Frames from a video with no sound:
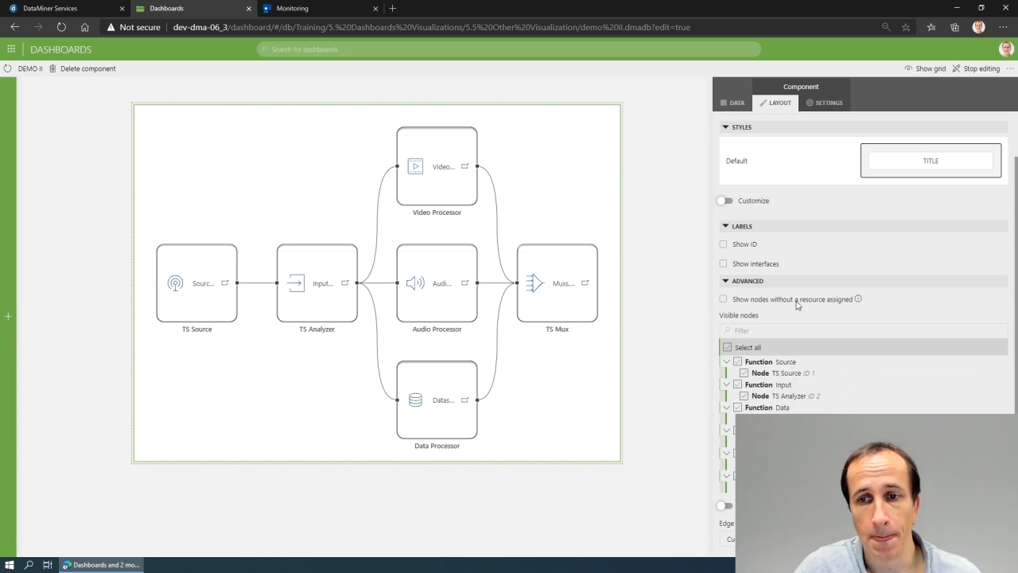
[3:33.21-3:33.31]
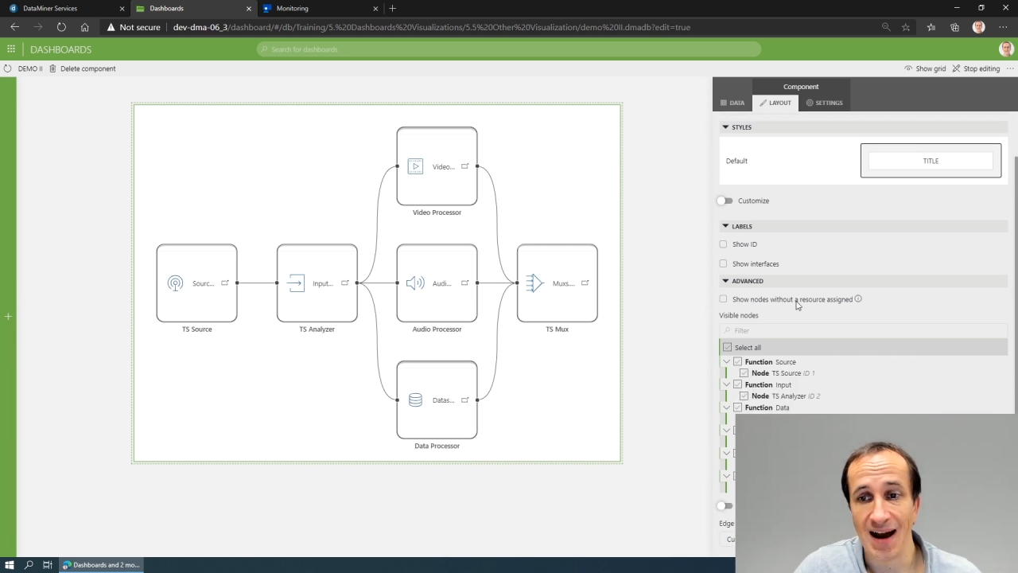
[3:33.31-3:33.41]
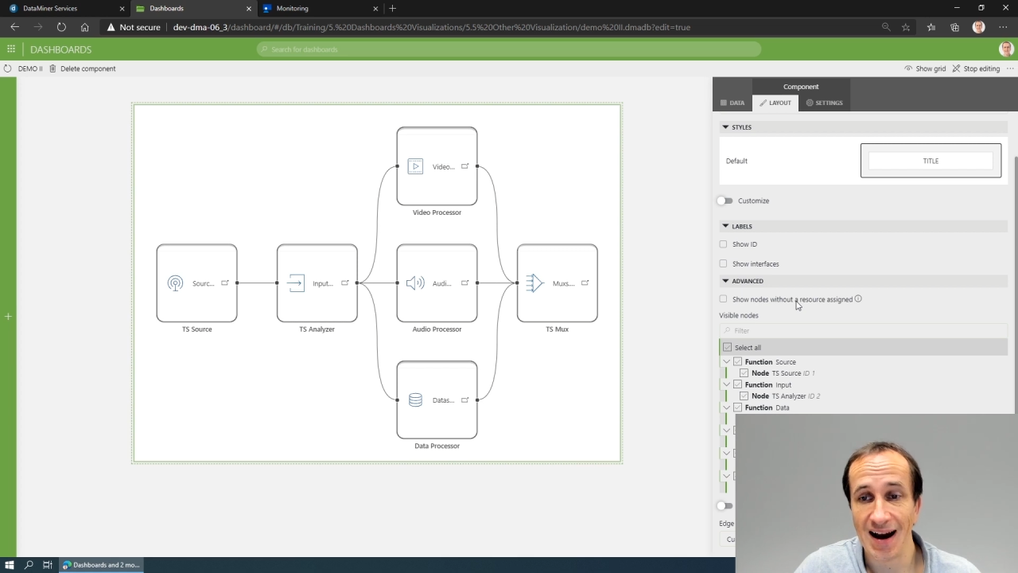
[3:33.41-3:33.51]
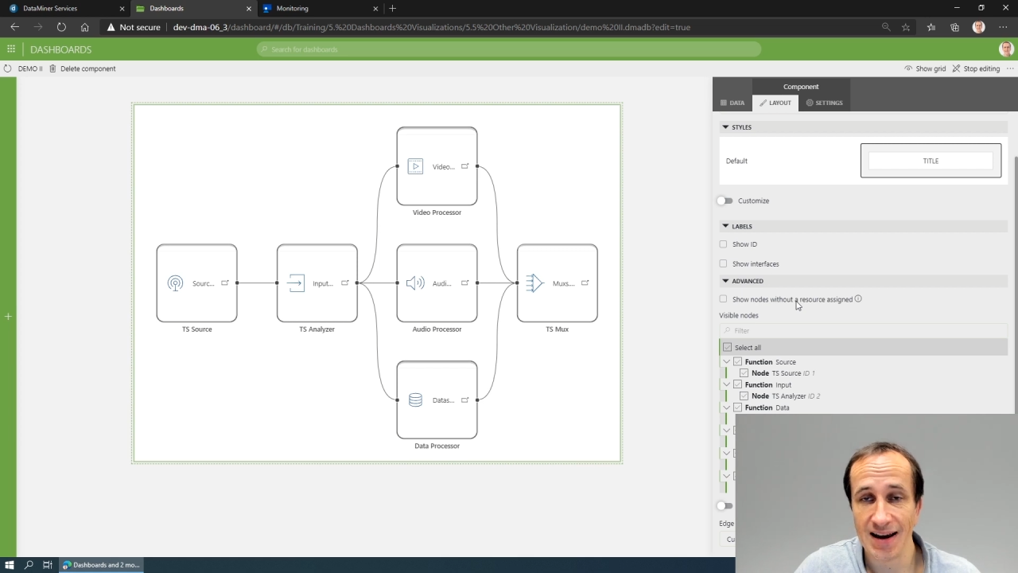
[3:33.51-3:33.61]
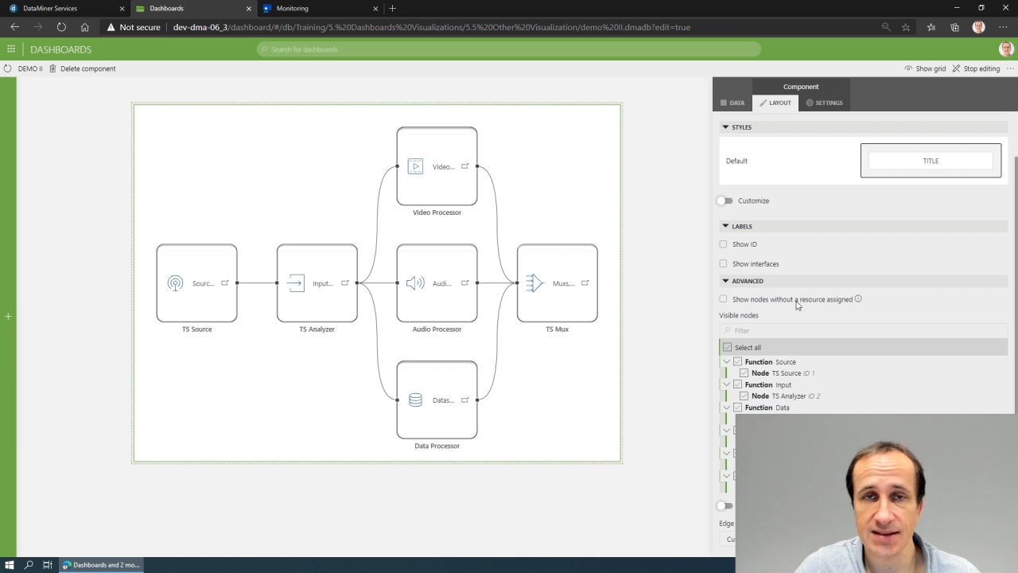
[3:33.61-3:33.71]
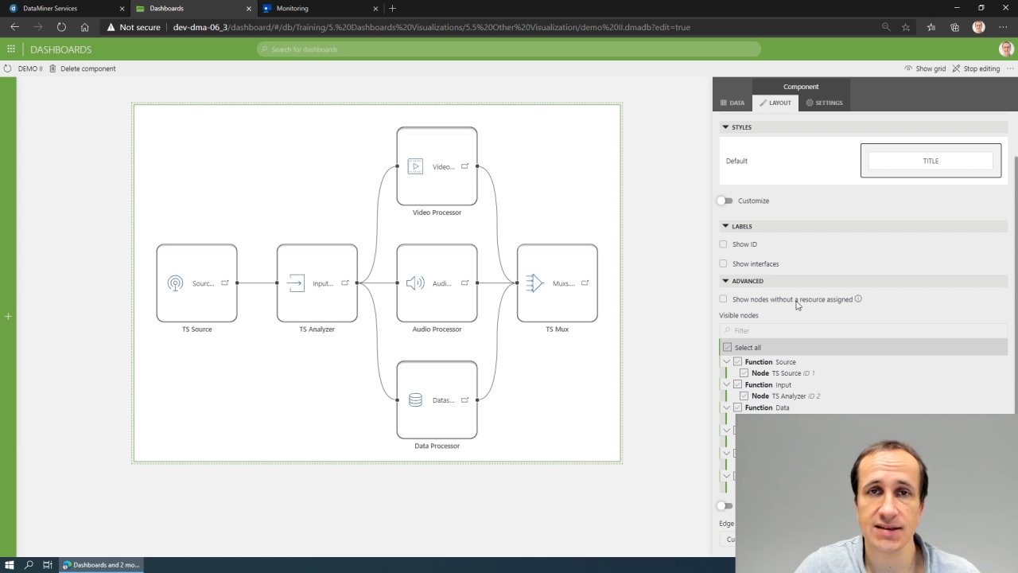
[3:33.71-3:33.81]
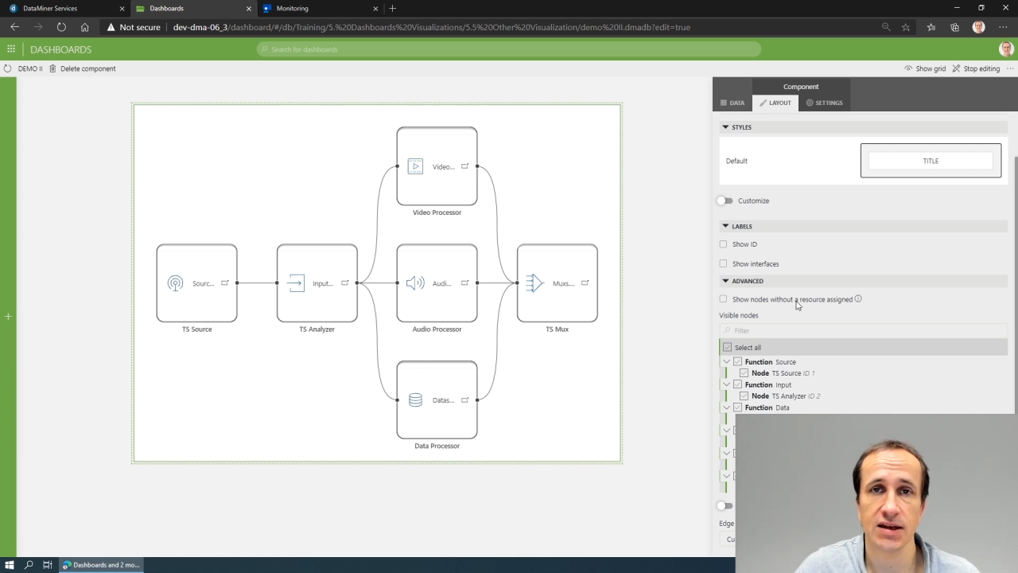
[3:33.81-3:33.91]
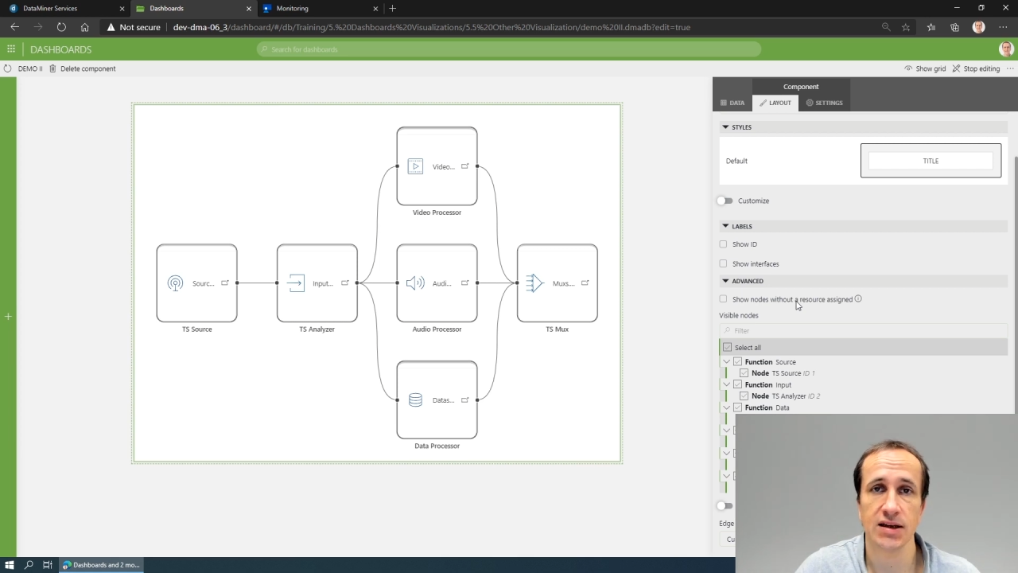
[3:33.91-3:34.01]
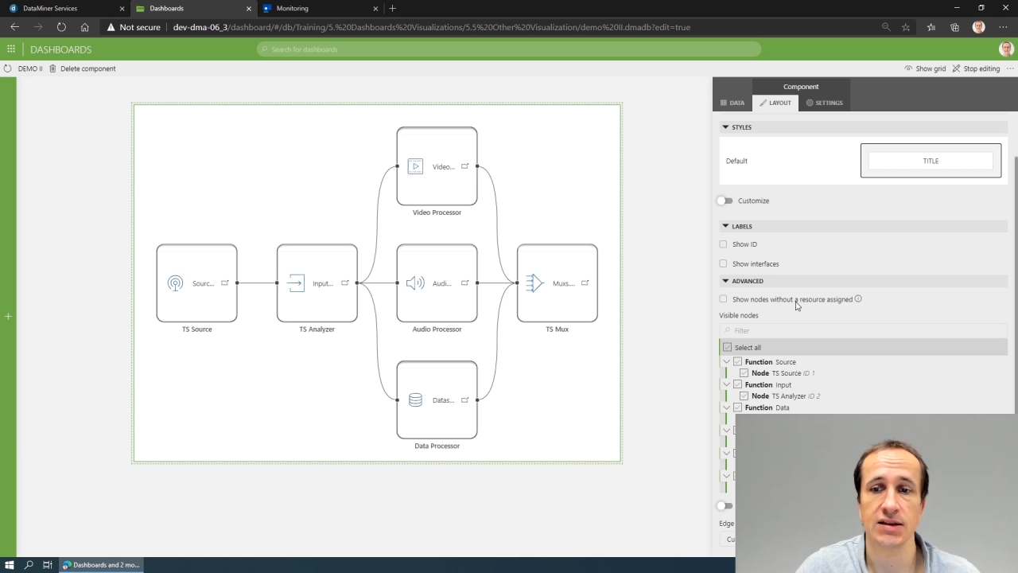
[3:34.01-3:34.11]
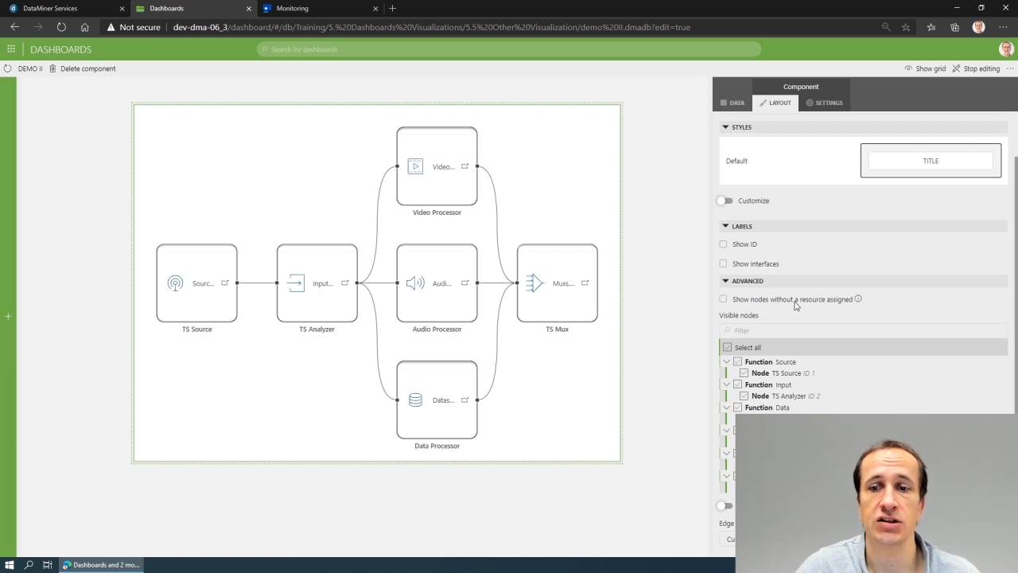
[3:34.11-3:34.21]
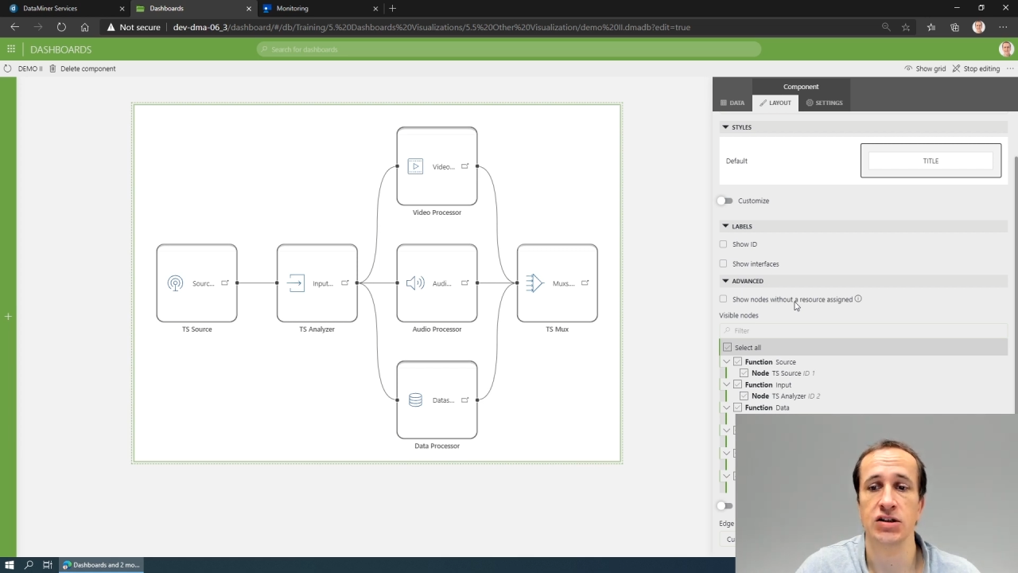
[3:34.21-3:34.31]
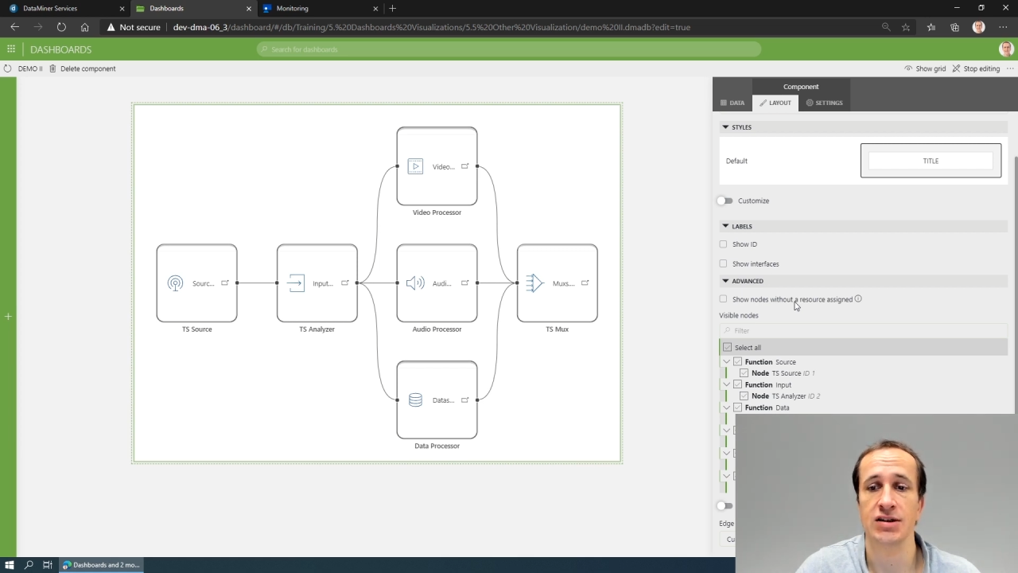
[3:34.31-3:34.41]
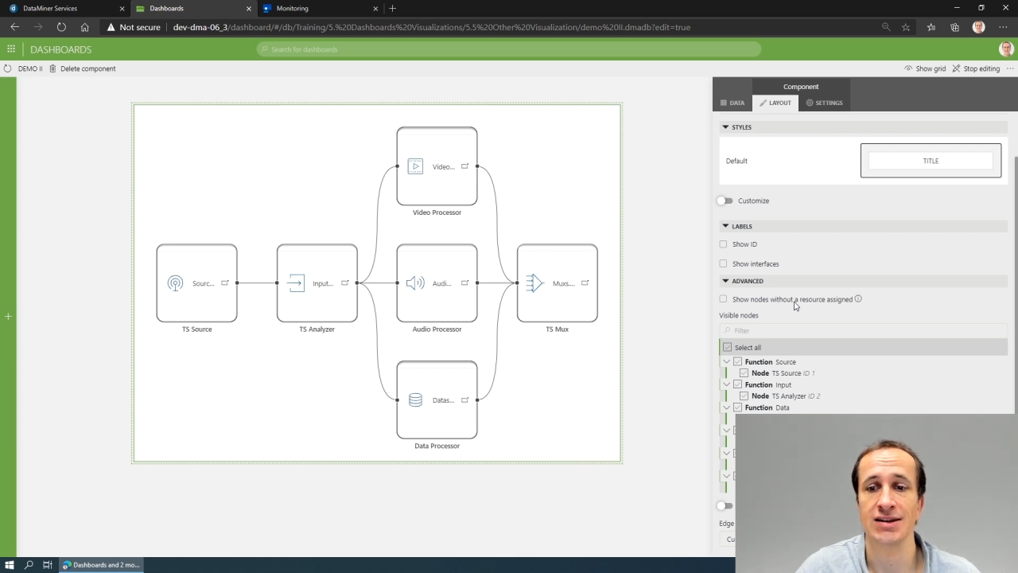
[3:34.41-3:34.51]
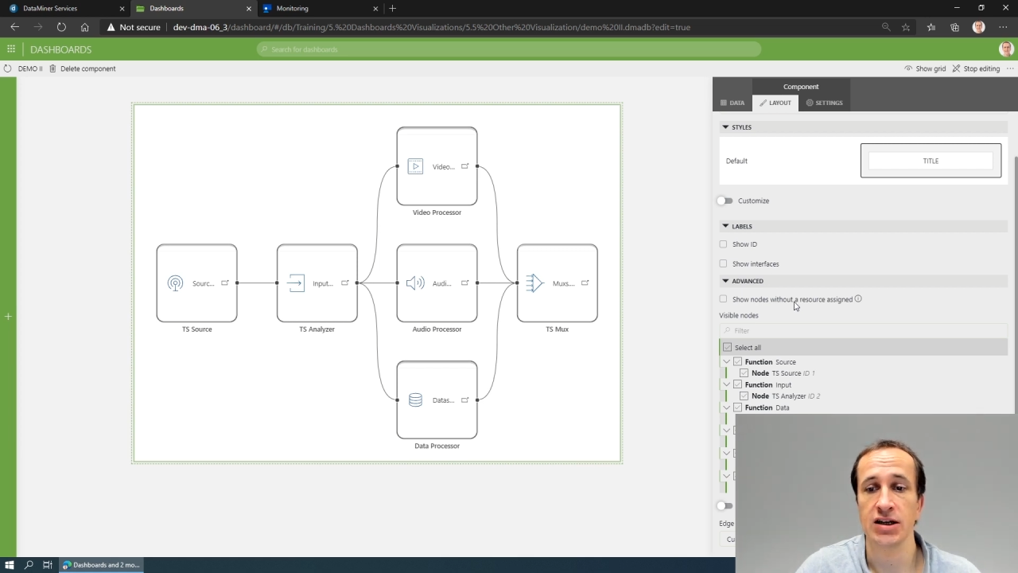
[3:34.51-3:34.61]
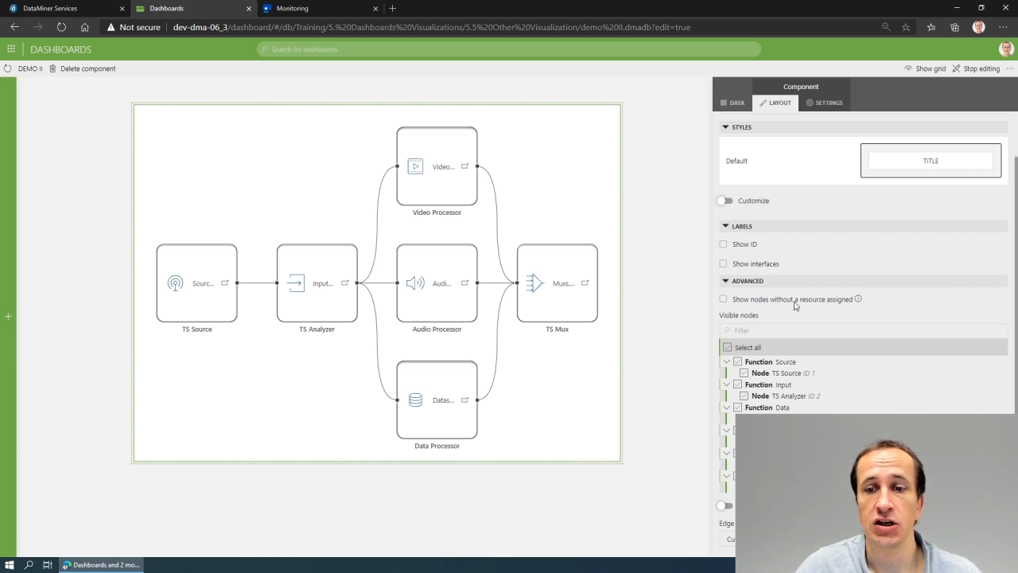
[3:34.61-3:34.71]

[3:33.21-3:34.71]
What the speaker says: hide the